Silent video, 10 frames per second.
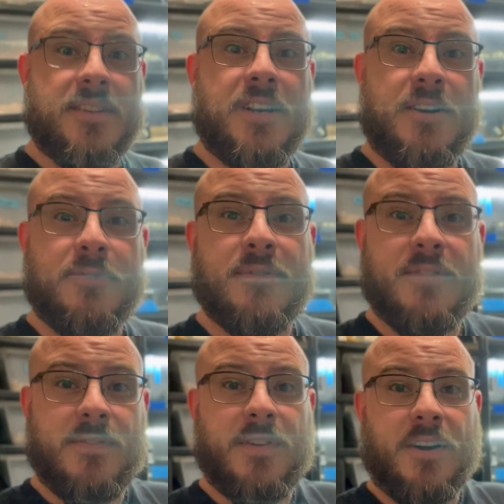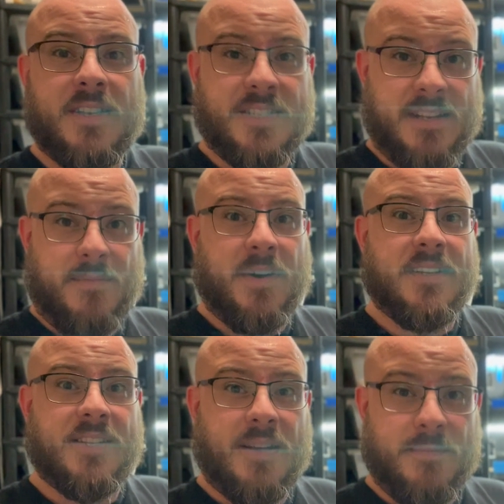You know, very
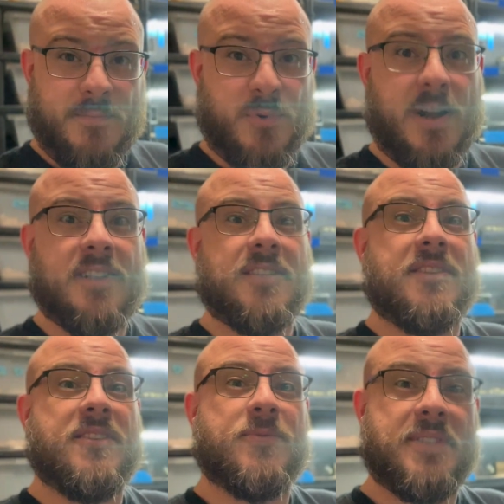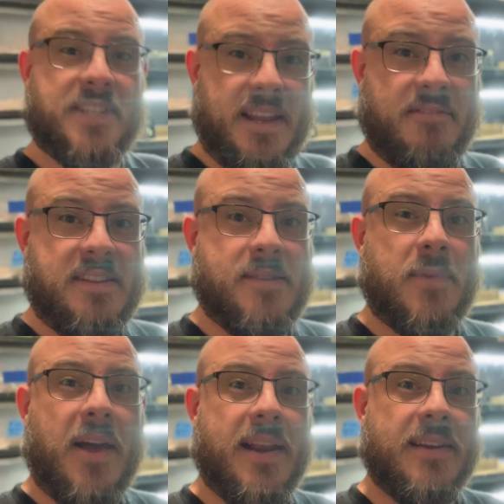step-by-step processes with safety in
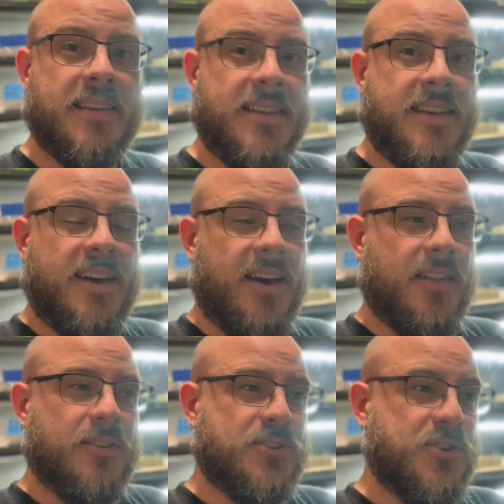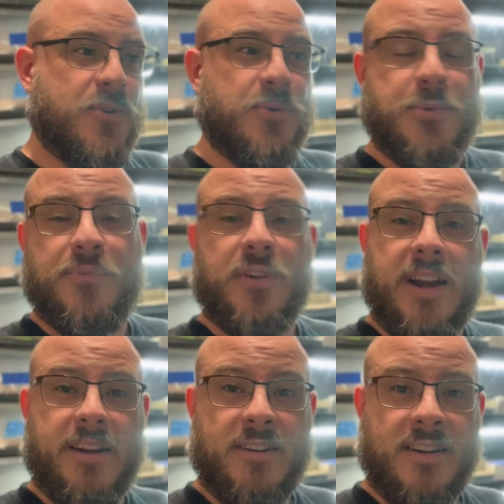mind. There's no room for
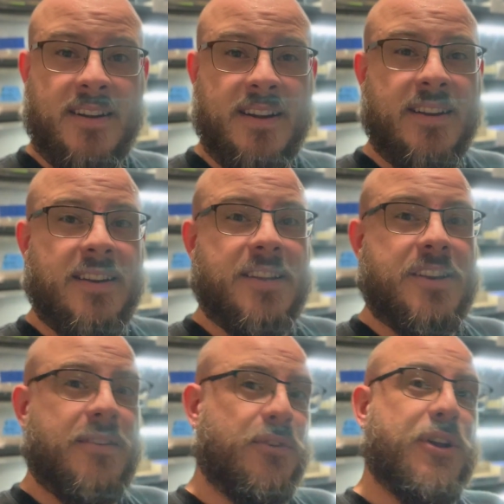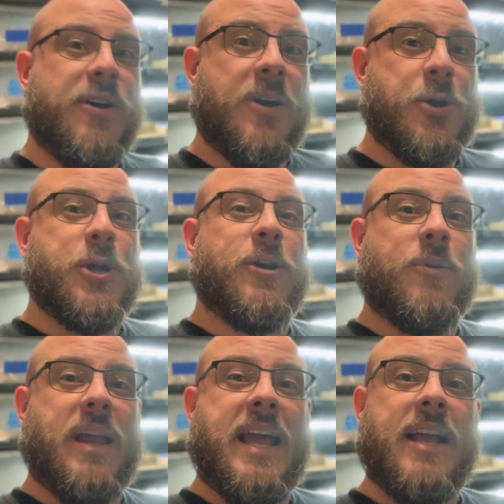error. You never know how you're going to
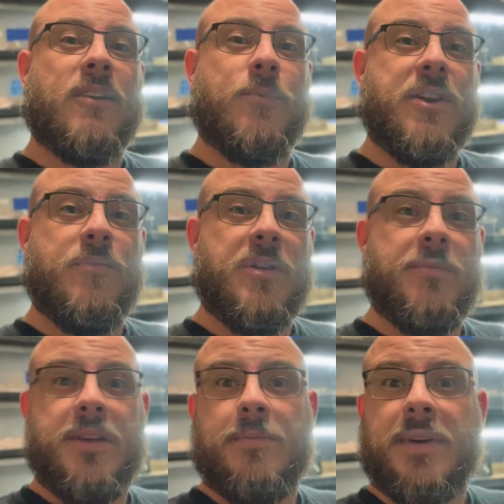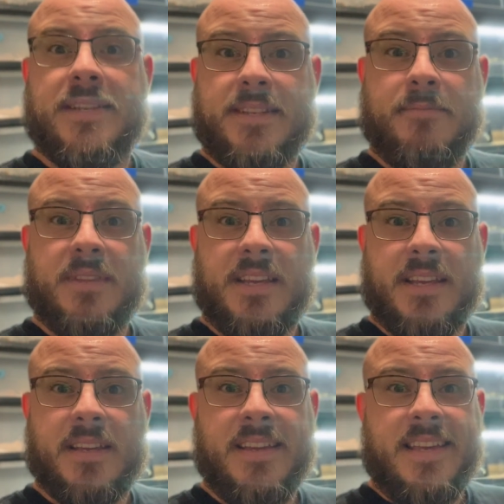react when you've been bitten by
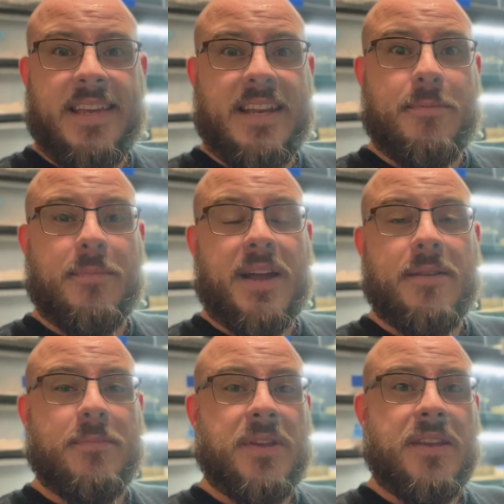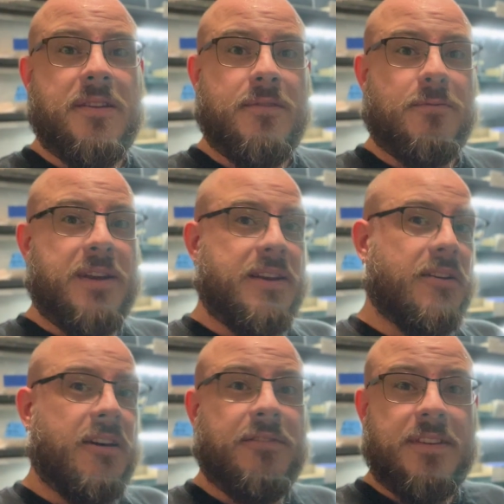something, and it might be written
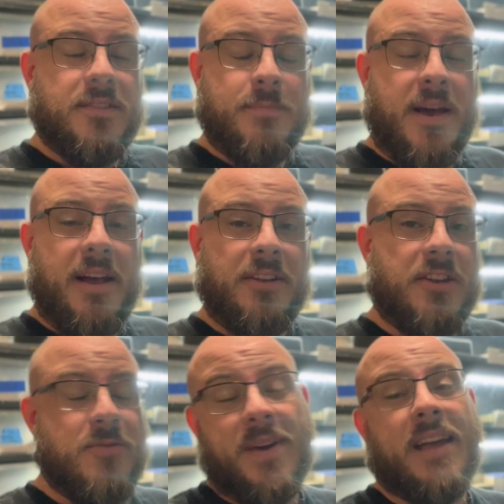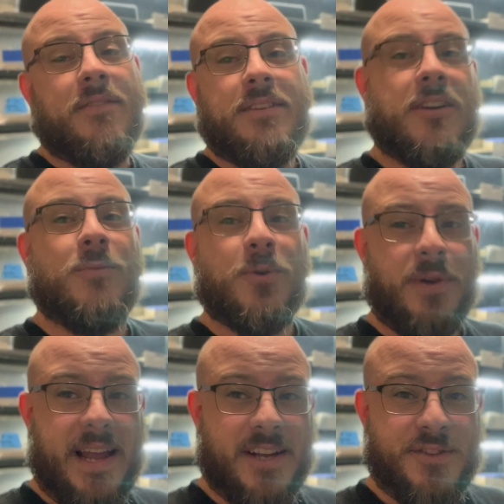off as mild and you might have a terrible
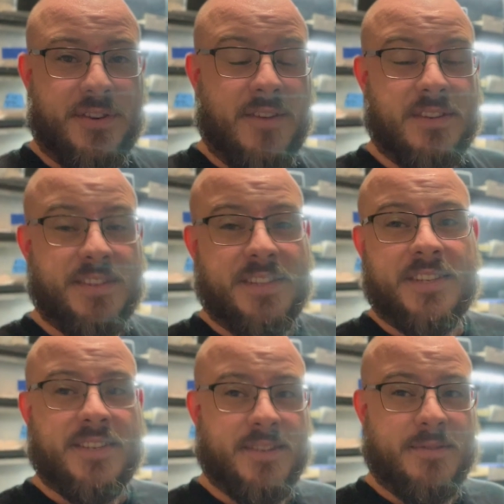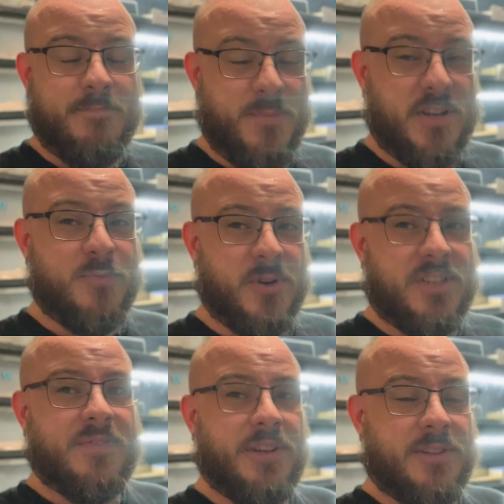reaction. Obviously this is much more
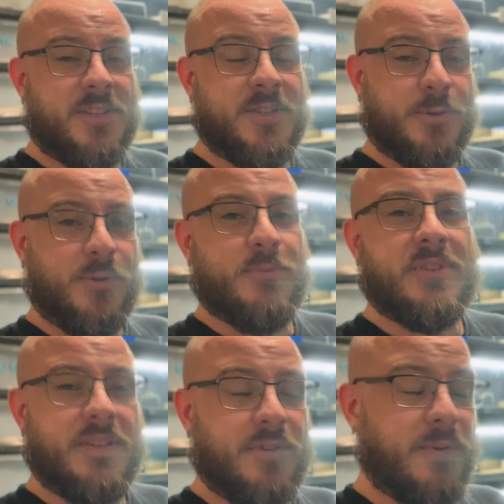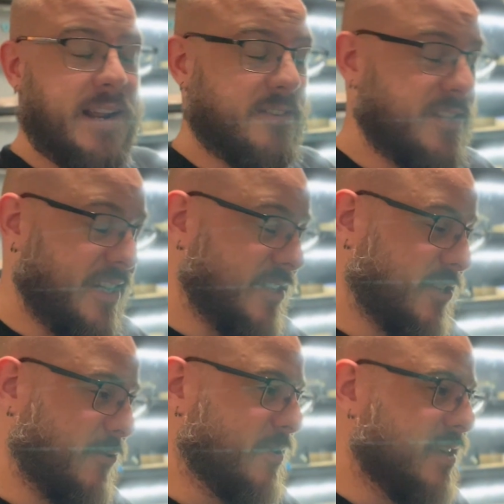severe. This is a Northern Pacific rattlesnake.
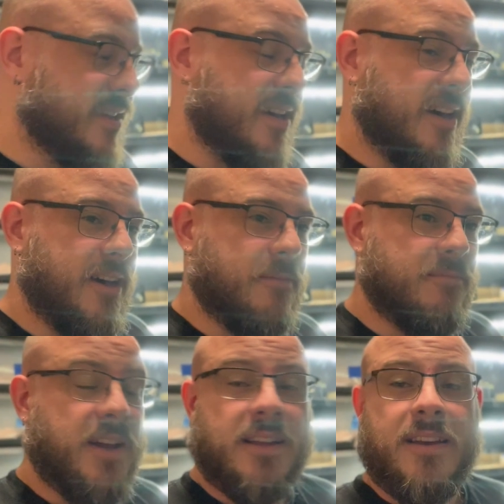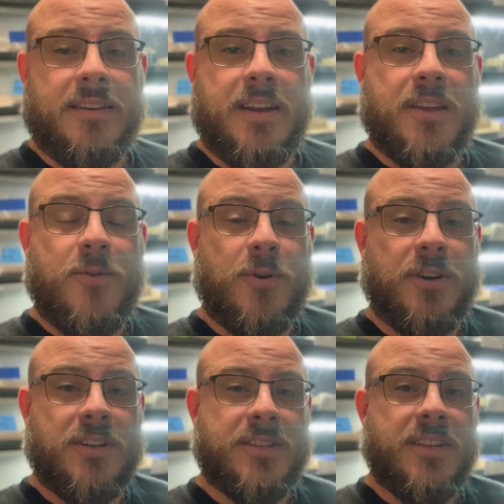So not cutting any
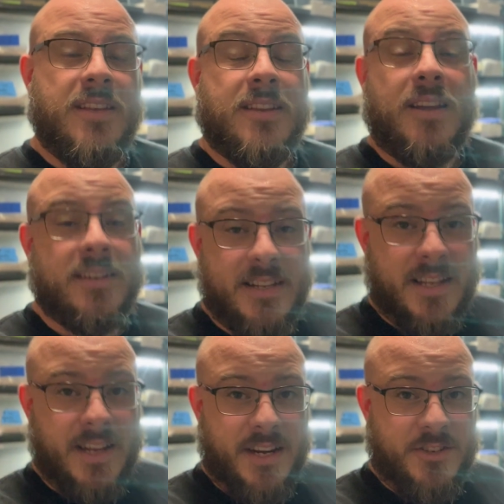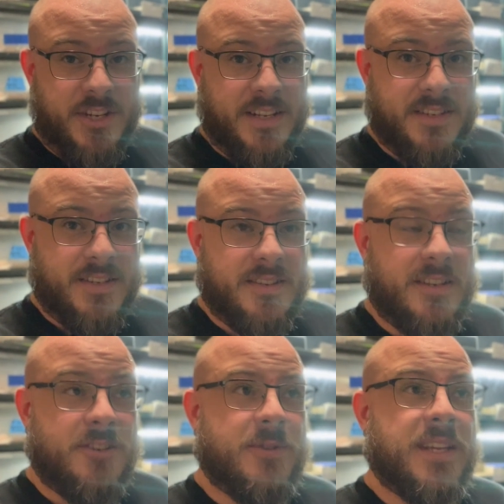corners, not taking any chances,
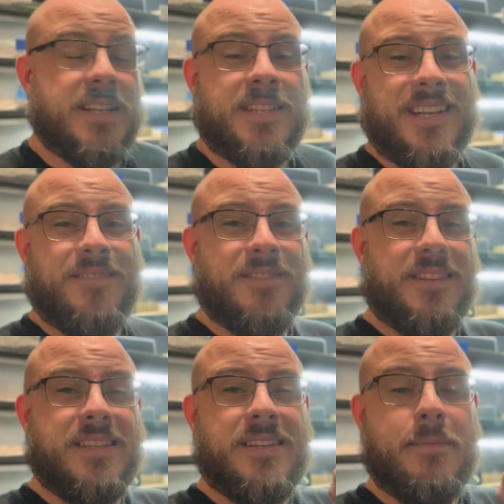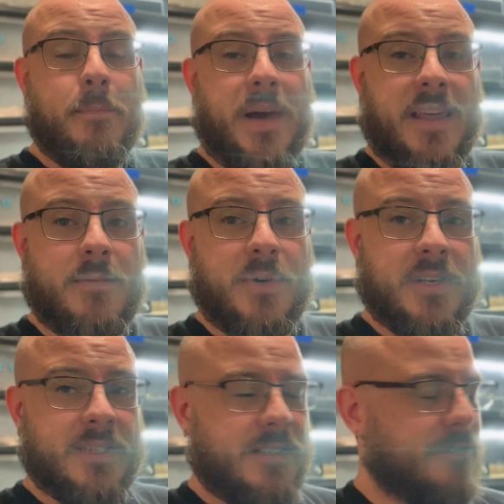and doing it safely by the
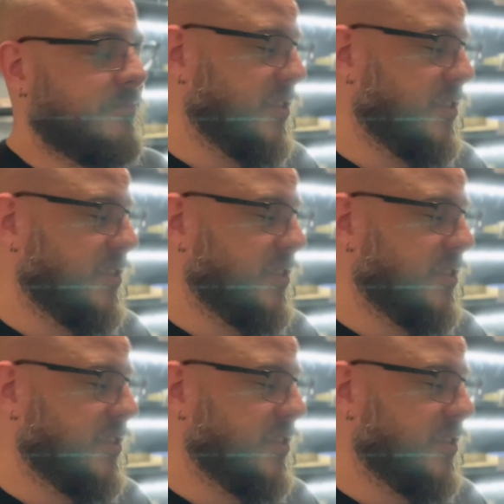books.